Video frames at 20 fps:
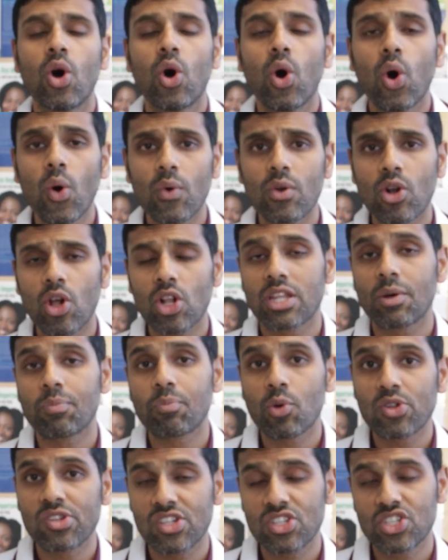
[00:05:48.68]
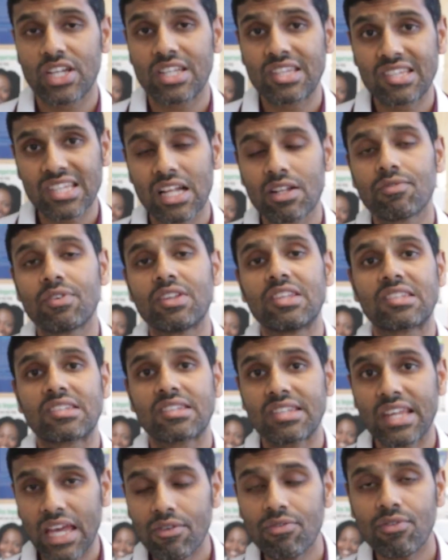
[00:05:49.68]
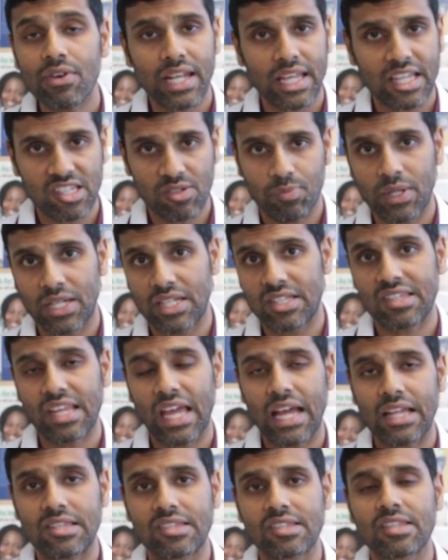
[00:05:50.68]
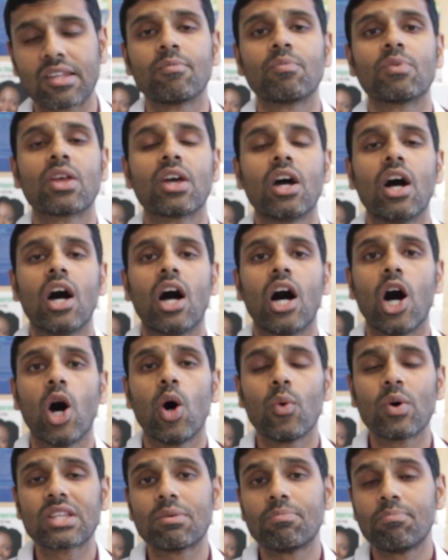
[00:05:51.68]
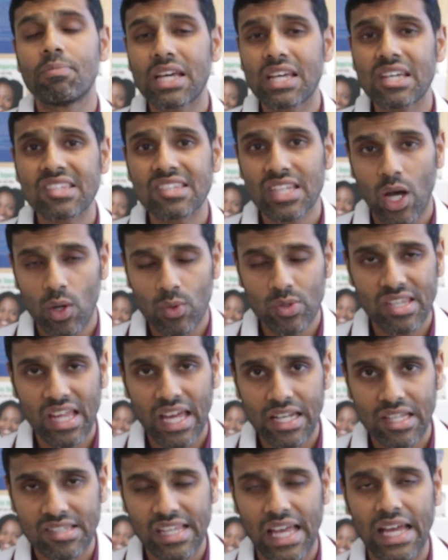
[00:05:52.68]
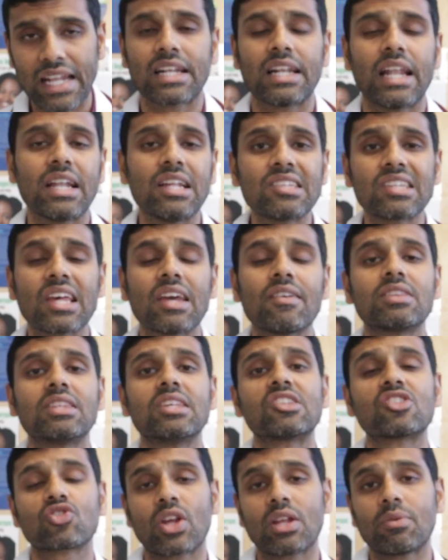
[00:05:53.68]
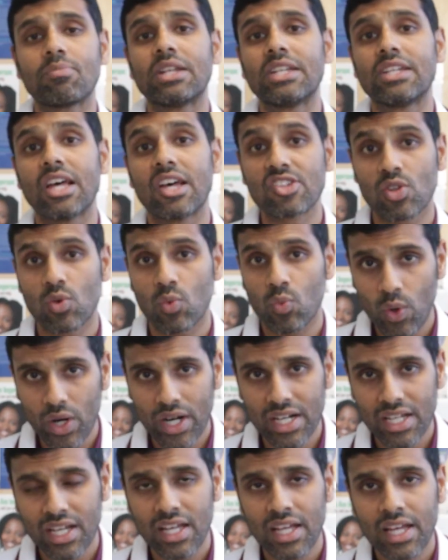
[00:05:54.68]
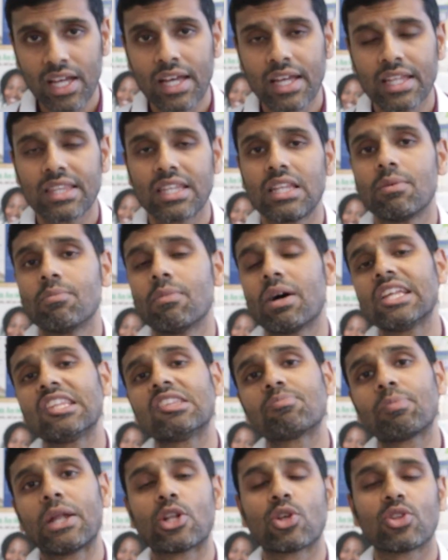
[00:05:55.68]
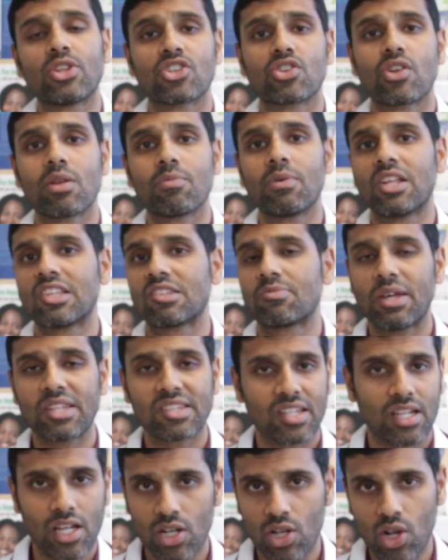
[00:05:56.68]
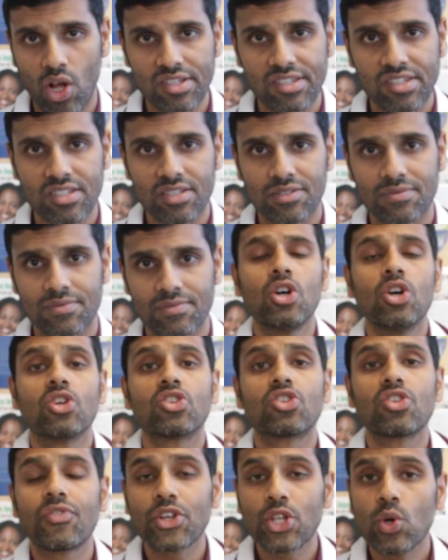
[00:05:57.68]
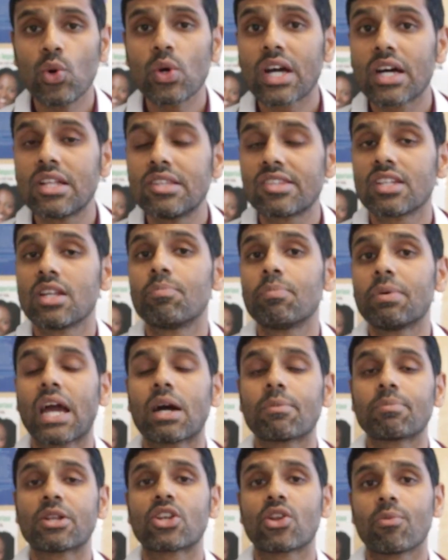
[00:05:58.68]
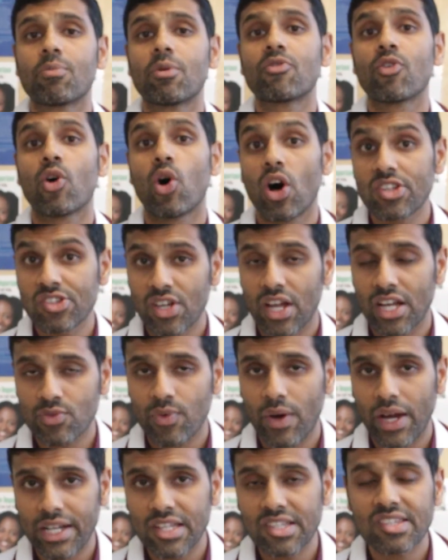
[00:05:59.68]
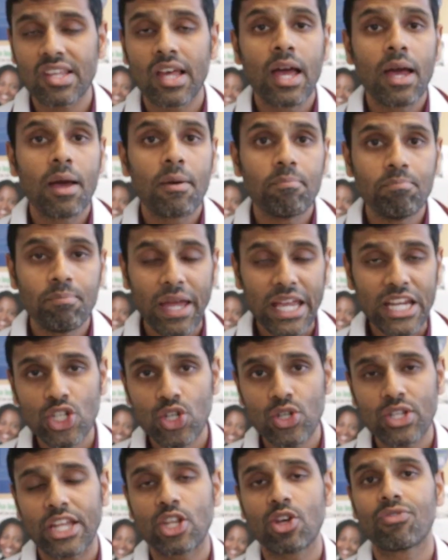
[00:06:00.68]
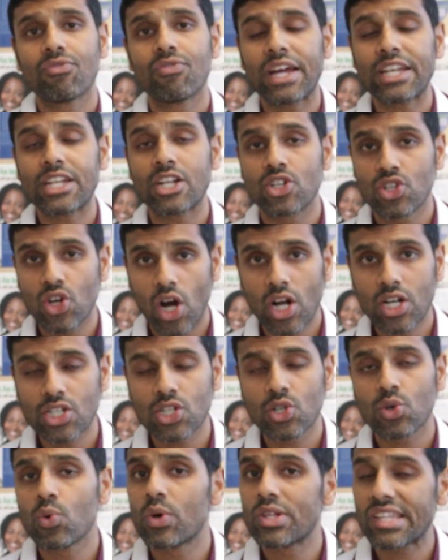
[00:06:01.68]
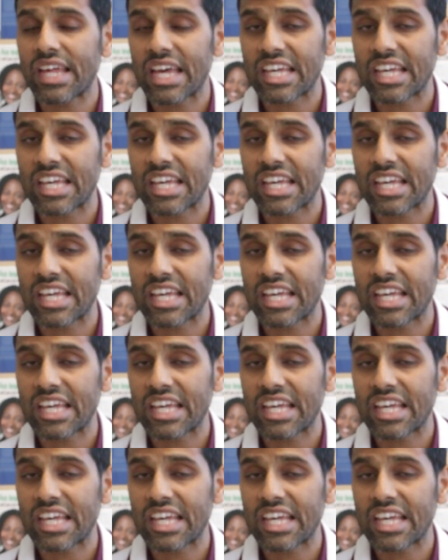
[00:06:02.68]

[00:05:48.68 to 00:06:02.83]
Overall, the procedure itself is safe in experienced hands. However, the biggest downside is that let us say if this treatment doesn't work, then the money spent on the treatment is basically lost. So if you do consider PRP treatment for osteoarthritis, make sure that you find a doctor who has